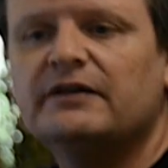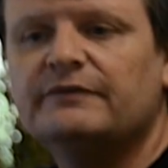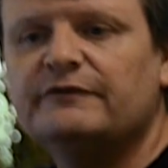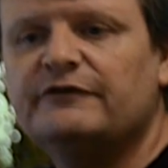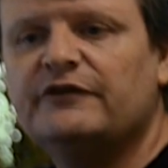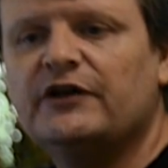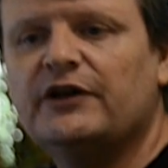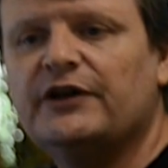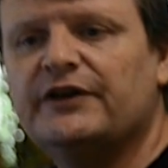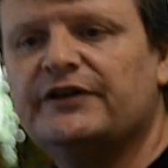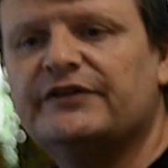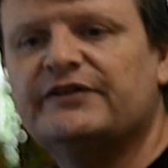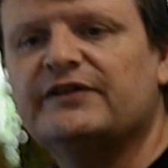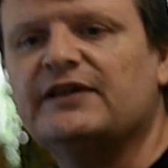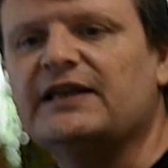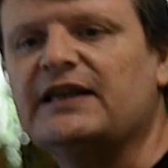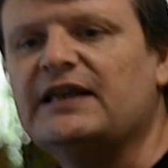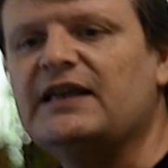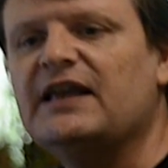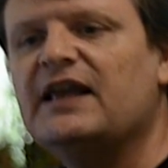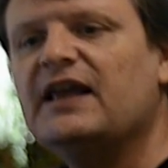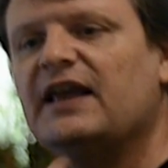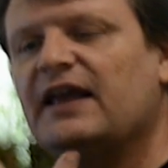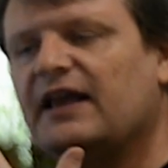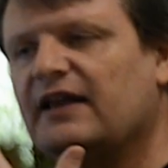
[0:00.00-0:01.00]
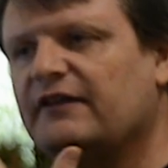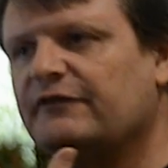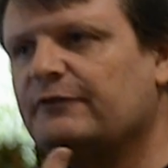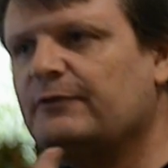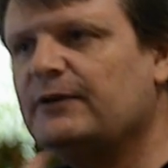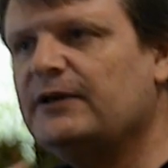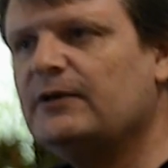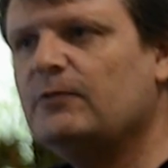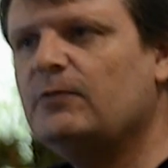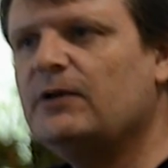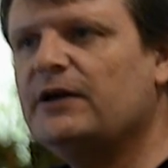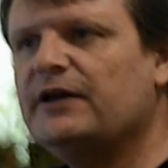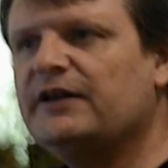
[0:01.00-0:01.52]
Conversely,
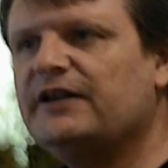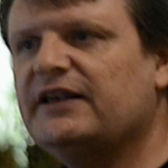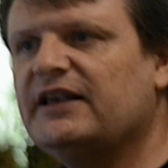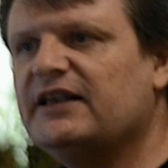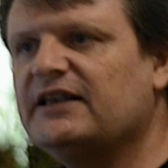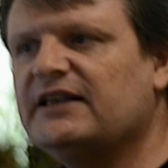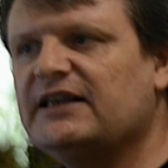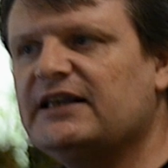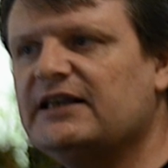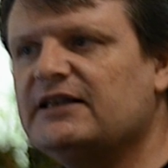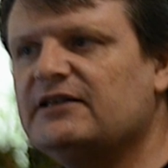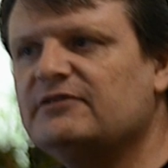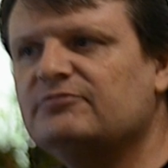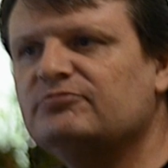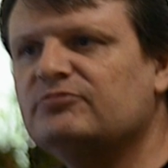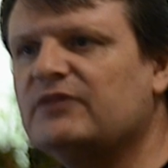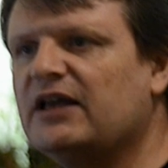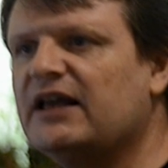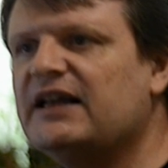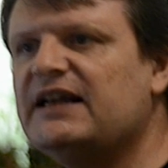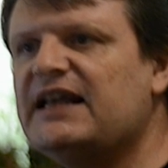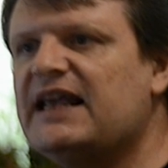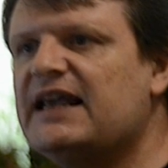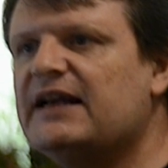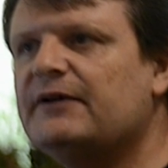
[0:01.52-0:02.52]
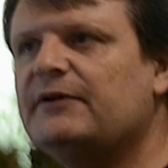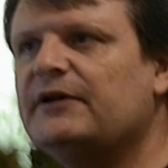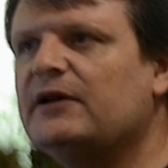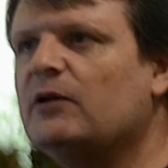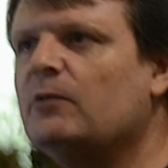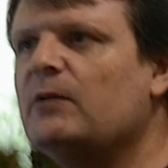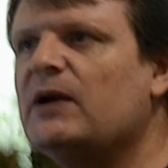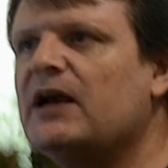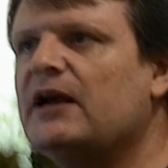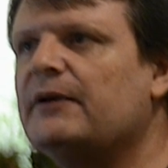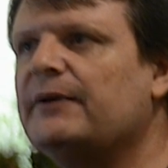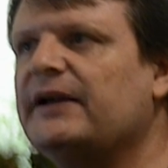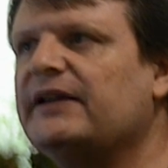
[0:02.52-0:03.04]
if we're working in an
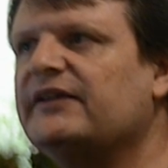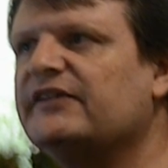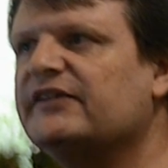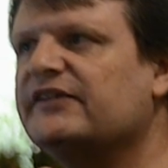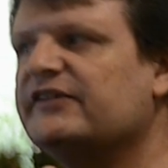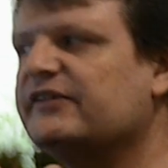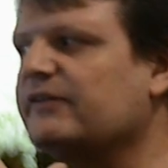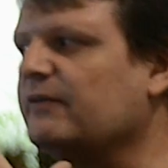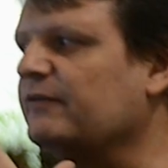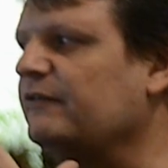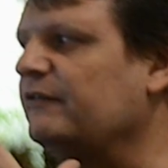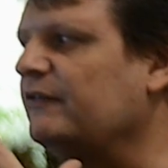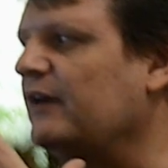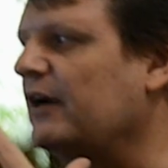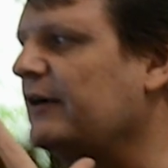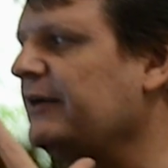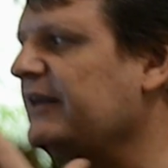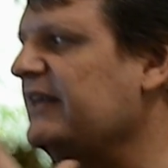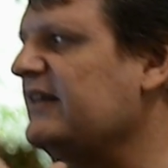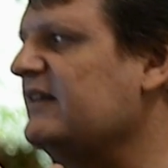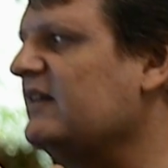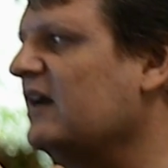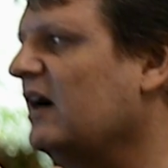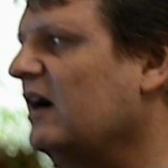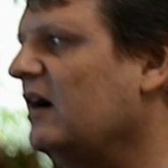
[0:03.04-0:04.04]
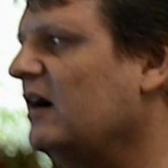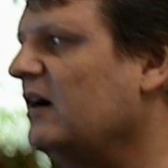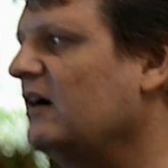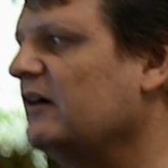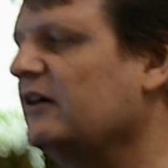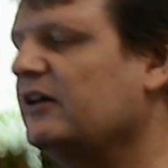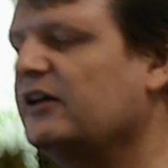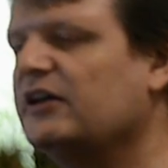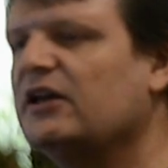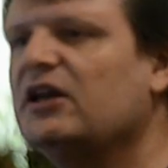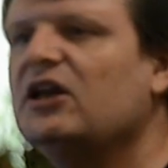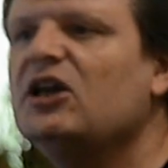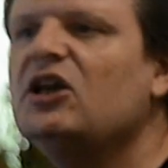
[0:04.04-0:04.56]
area where it's very
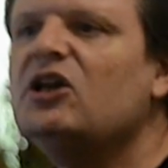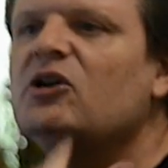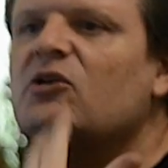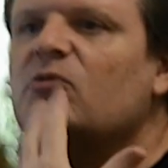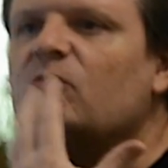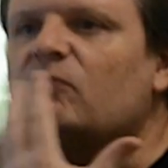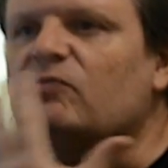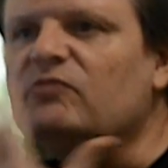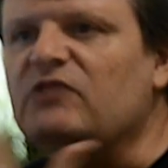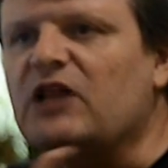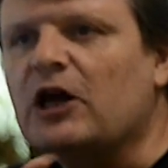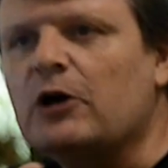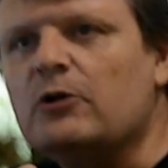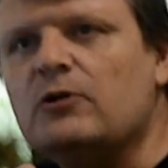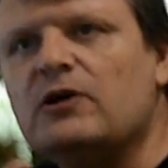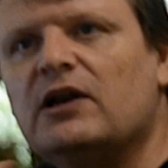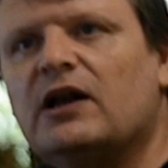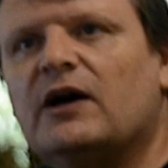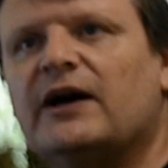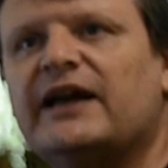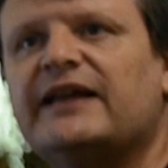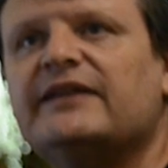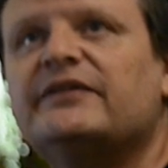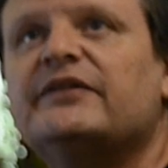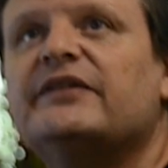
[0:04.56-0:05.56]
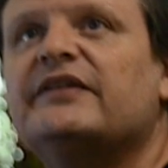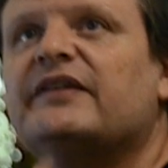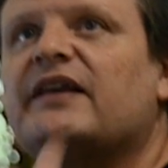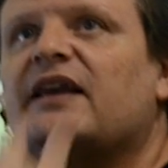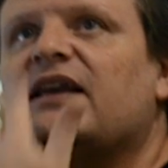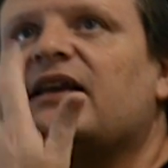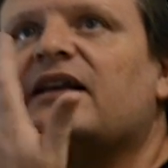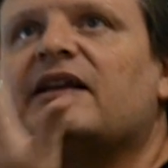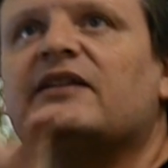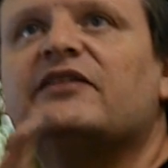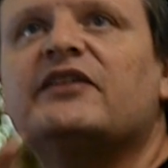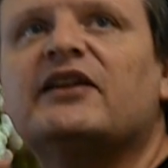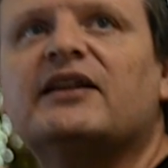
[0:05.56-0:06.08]
dark, low light,
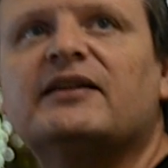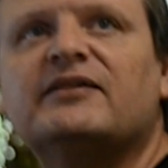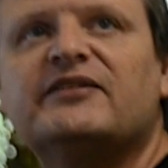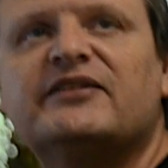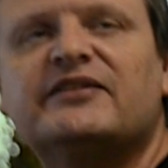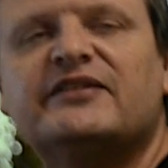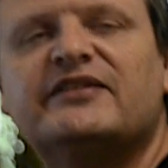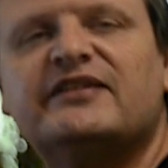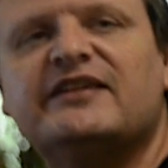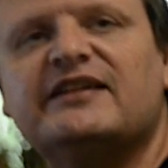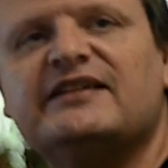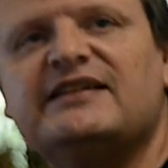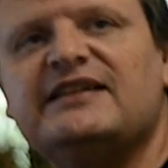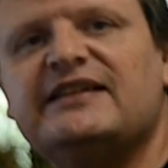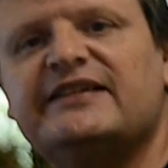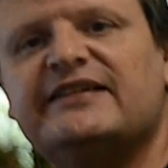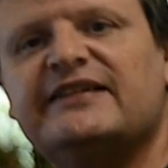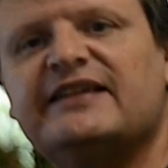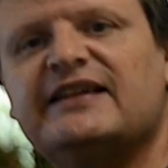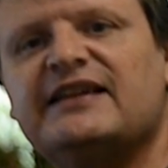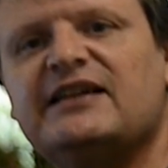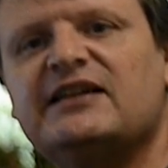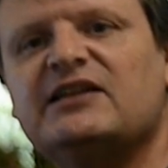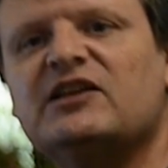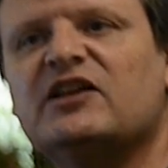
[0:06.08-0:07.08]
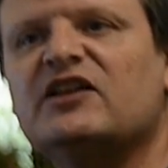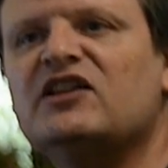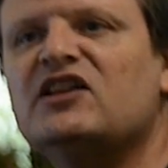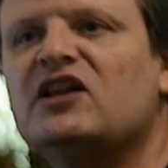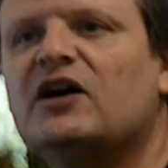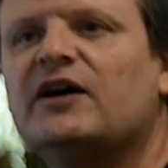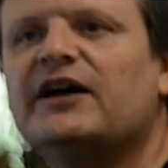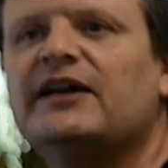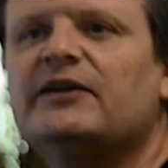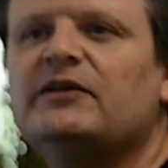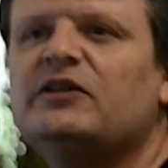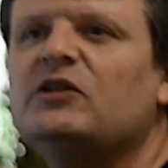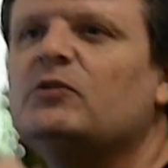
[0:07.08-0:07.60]
say it's a city scene
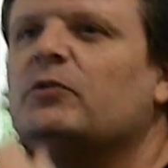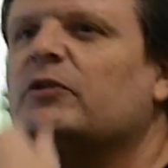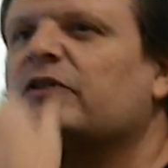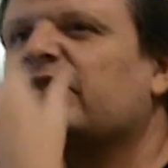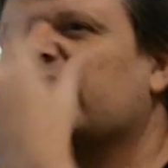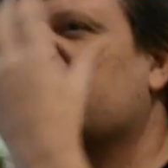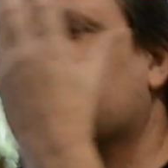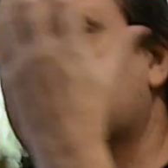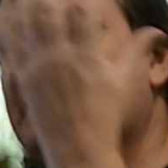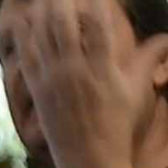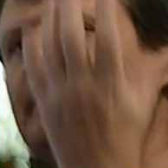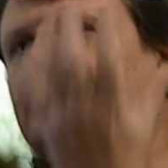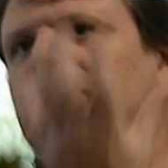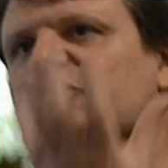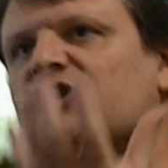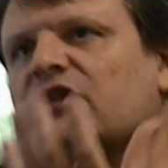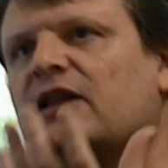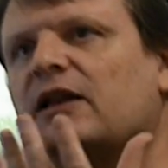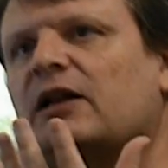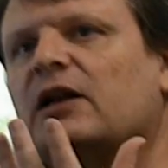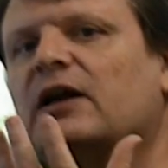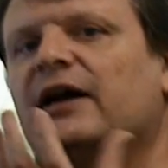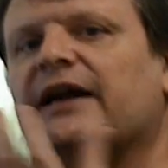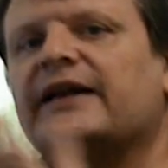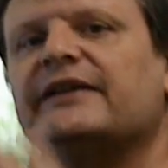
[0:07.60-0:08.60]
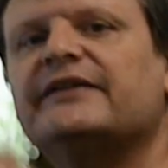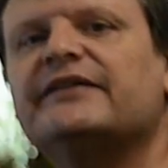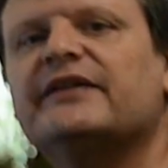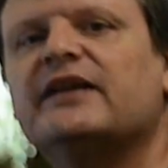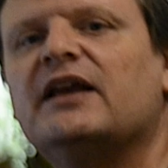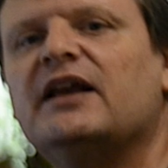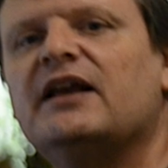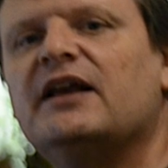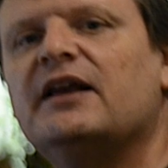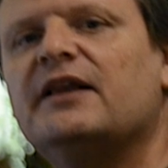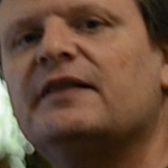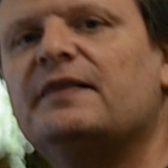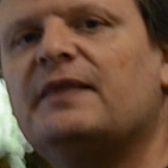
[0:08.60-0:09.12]
at night, you want to capture the
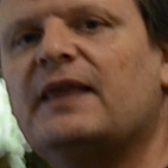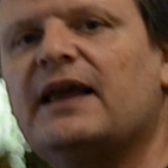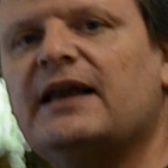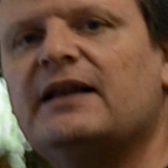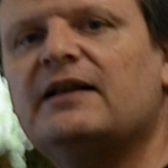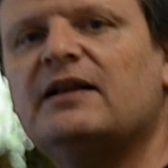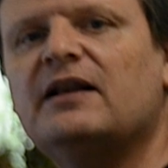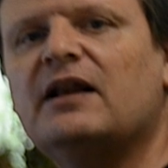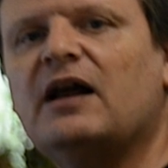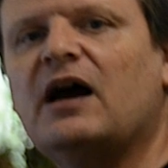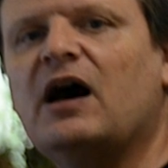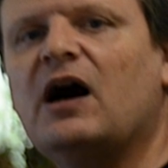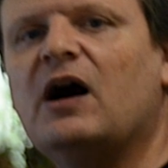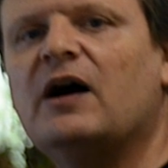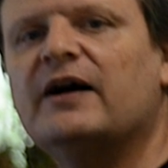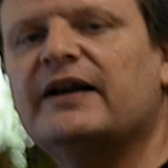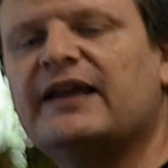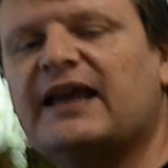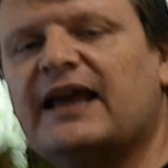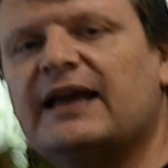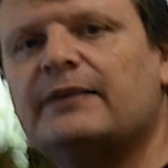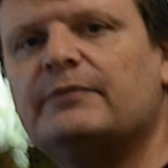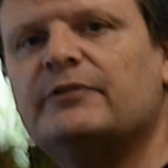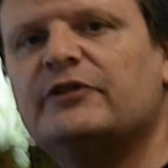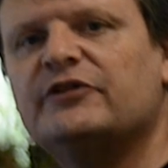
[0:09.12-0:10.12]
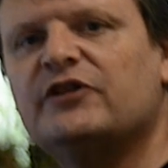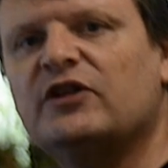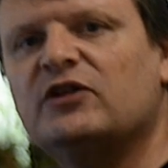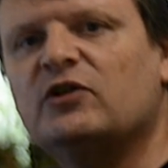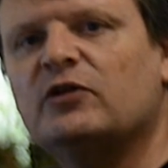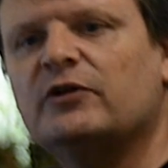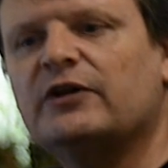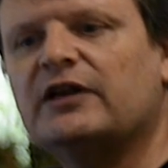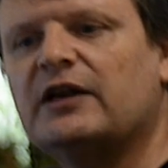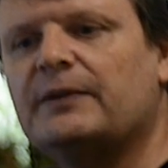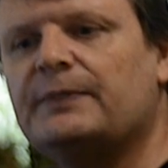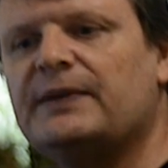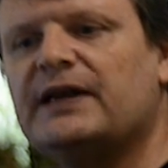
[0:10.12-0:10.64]
lights, then our
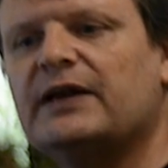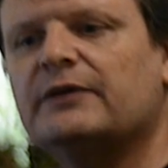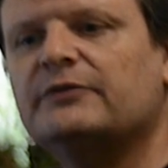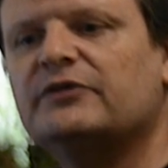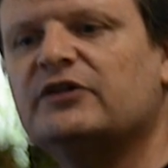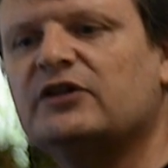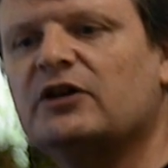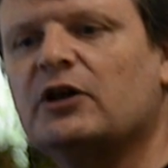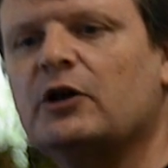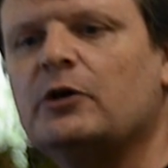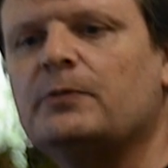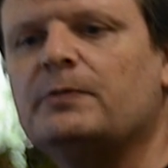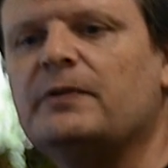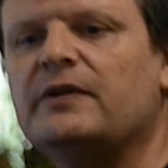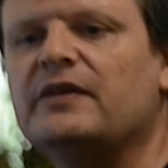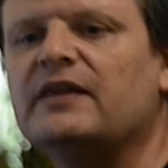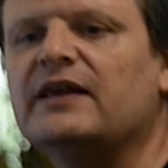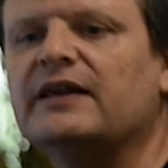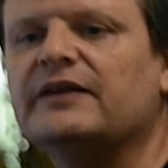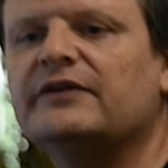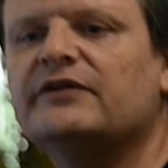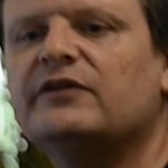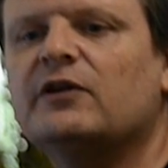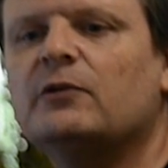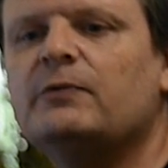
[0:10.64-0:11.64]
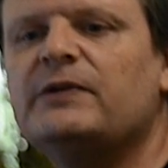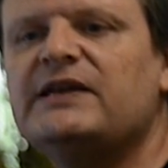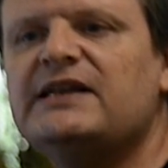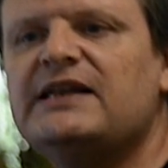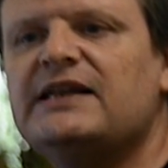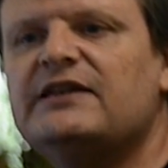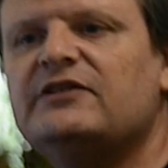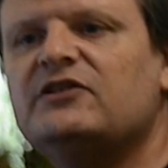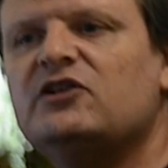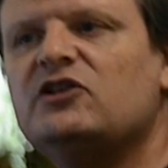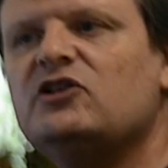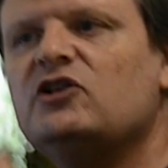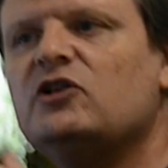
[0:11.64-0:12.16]
cameras are not going to be able to cope with it. So
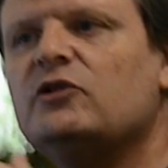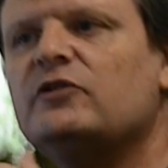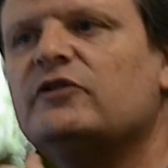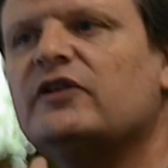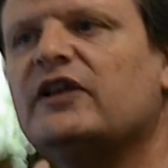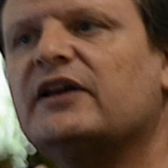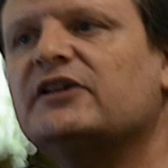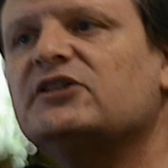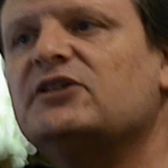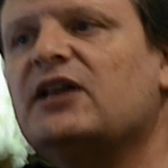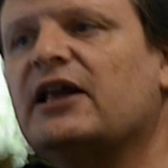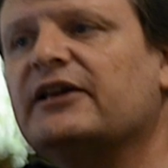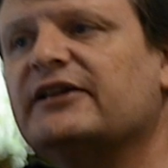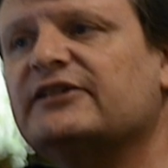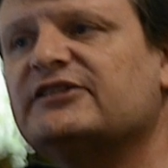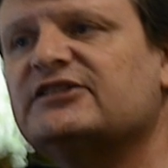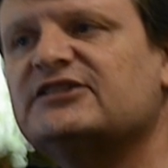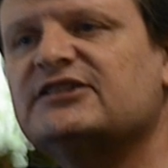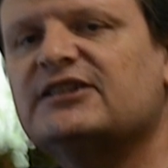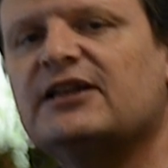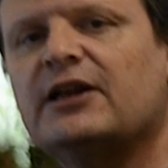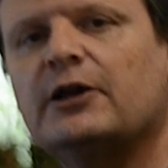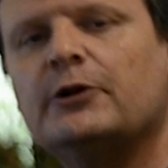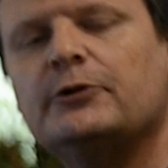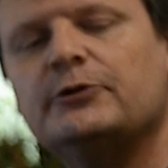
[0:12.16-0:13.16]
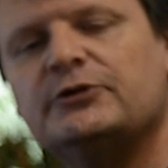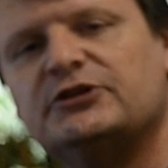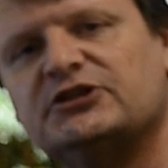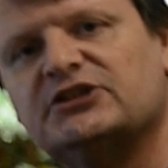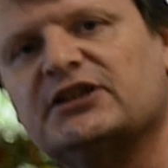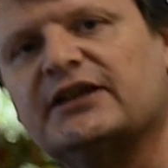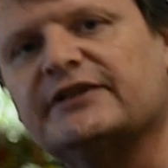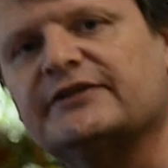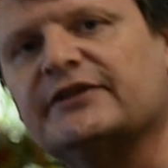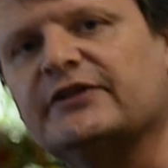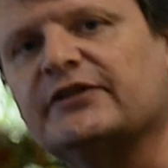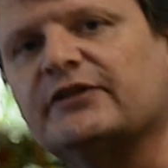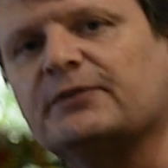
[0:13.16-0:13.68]
we need to use a slow
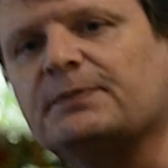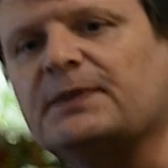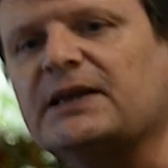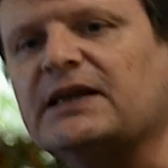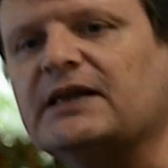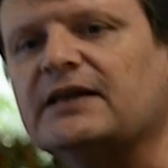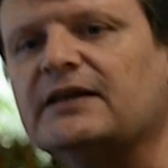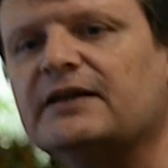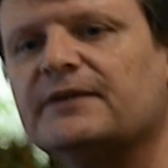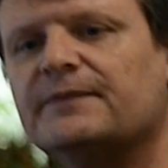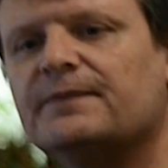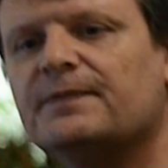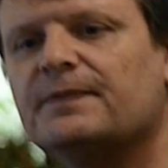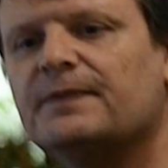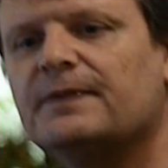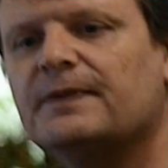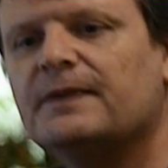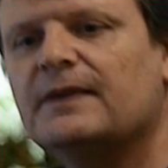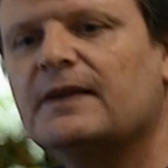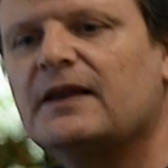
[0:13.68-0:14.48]
shutter speed.